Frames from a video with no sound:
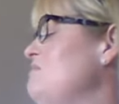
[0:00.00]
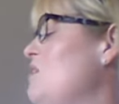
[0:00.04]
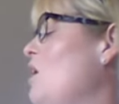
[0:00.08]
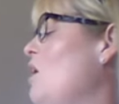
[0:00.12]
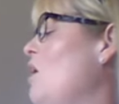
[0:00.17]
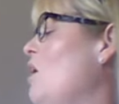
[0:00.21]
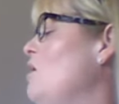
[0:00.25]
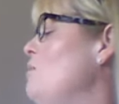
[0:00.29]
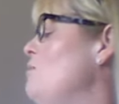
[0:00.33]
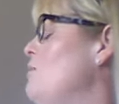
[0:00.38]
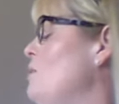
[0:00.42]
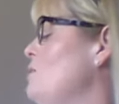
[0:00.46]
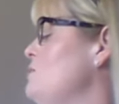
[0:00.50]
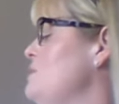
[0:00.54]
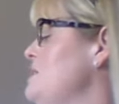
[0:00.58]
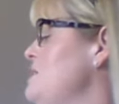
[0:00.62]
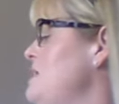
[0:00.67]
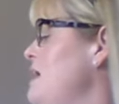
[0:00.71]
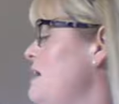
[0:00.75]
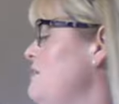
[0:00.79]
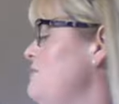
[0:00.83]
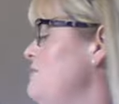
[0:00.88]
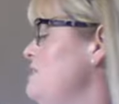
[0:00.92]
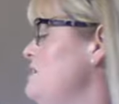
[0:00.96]
almost
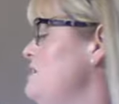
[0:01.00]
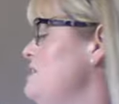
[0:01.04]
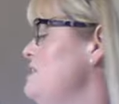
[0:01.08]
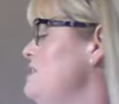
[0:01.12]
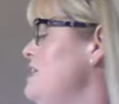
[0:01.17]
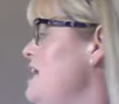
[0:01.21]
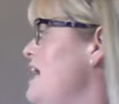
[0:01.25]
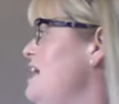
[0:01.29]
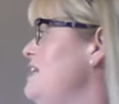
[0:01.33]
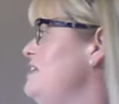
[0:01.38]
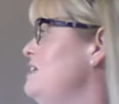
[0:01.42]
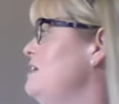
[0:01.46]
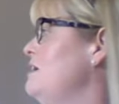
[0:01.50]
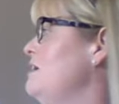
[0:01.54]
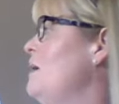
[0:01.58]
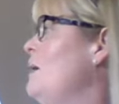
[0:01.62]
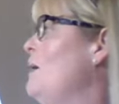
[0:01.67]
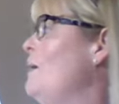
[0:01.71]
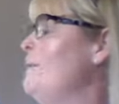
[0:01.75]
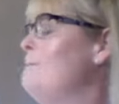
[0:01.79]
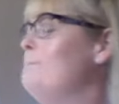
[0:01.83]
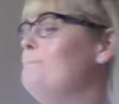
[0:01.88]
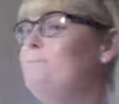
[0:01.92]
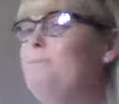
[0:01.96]
never said,
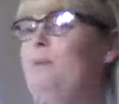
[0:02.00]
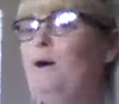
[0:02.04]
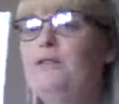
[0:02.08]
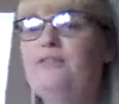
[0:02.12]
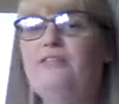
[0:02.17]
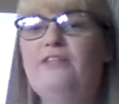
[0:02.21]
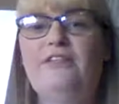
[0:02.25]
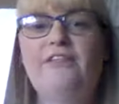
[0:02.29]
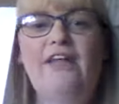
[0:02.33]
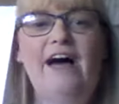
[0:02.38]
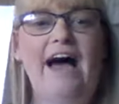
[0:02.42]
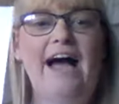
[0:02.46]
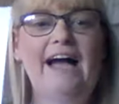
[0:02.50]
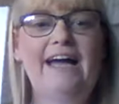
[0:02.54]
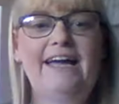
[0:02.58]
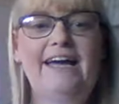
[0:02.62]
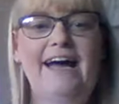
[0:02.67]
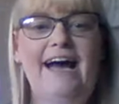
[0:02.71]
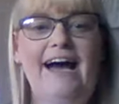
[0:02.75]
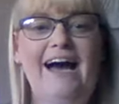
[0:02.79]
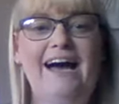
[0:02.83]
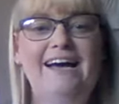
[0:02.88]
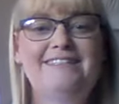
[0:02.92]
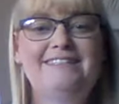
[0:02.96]
"Bother that
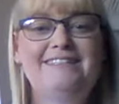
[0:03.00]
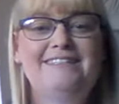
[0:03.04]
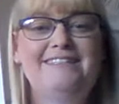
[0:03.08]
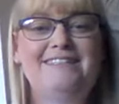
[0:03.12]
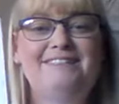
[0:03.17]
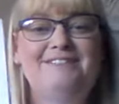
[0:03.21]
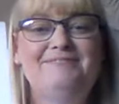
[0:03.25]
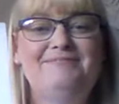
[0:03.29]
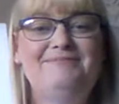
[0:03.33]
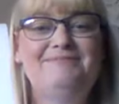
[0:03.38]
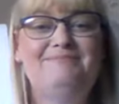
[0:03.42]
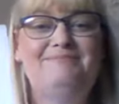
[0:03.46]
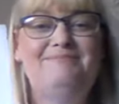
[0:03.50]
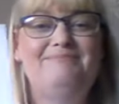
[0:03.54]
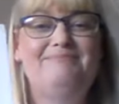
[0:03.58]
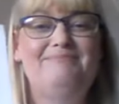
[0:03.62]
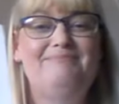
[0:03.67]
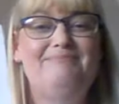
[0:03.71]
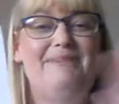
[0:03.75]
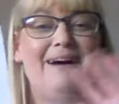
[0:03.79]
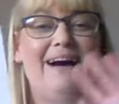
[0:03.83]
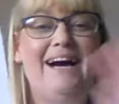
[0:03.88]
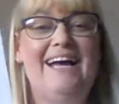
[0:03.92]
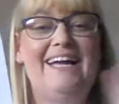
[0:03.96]
cat."
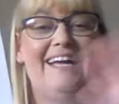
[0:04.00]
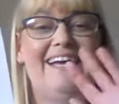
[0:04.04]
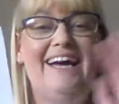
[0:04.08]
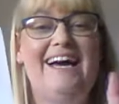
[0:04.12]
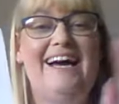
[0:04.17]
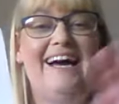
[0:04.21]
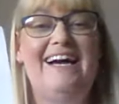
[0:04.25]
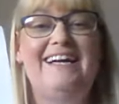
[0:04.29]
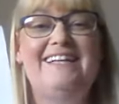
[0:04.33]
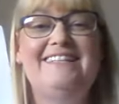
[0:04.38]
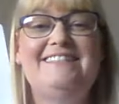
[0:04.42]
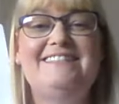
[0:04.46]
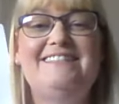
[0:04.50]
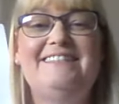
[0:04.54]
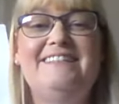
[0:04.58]
Bye, guys.